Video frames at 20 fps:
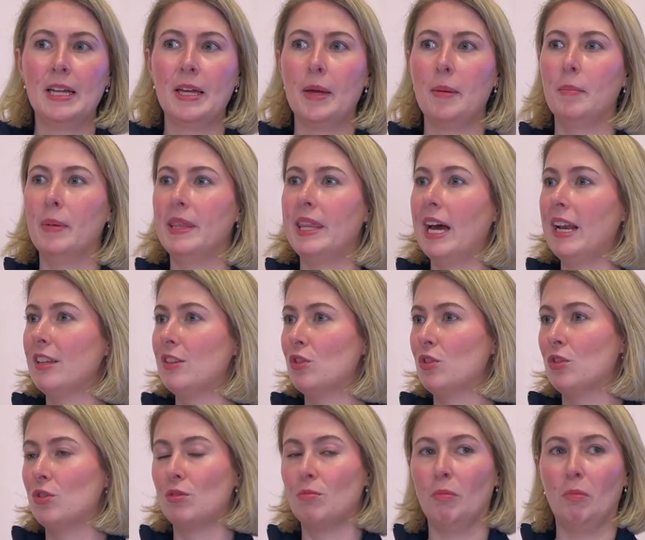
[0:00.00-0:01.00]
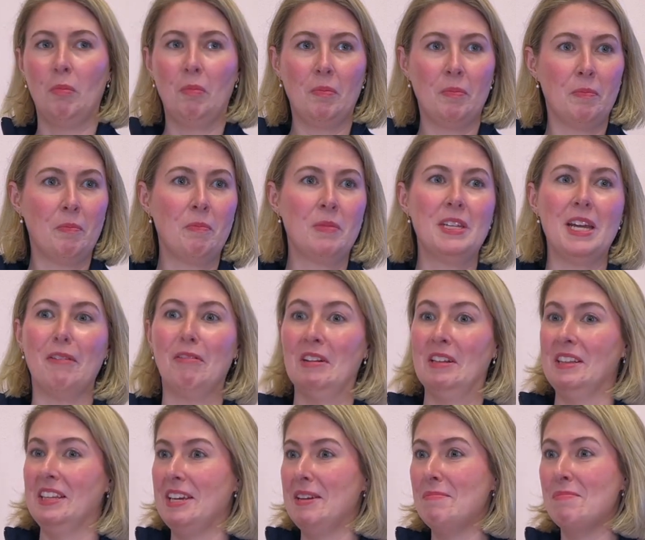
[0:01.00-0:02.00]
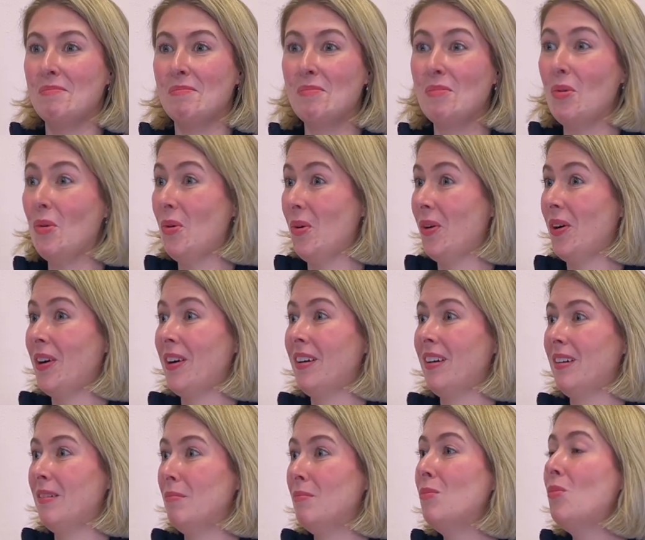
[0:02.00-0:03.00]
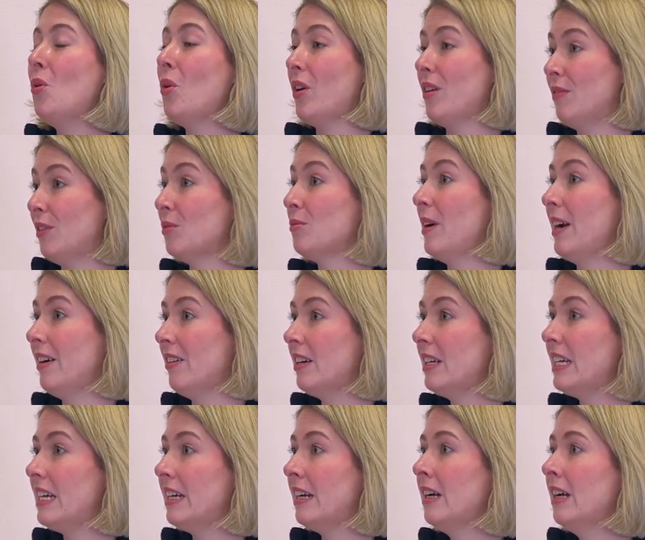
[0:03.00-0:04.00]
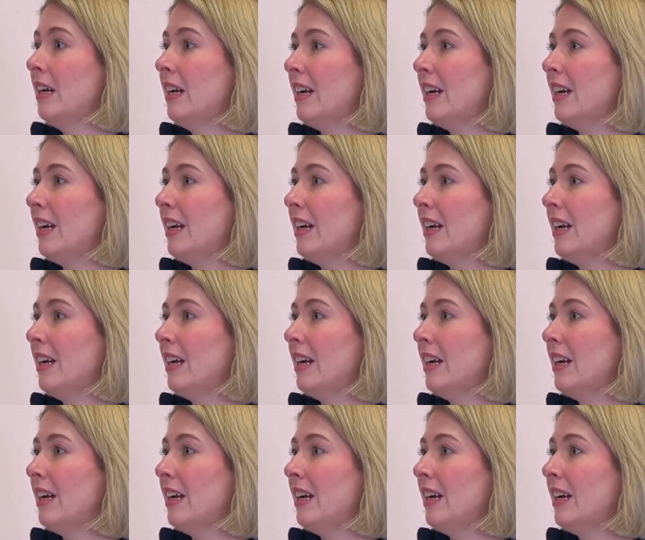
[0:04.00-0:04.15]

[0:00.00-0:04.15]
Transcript: But that is definitely more of a rarity.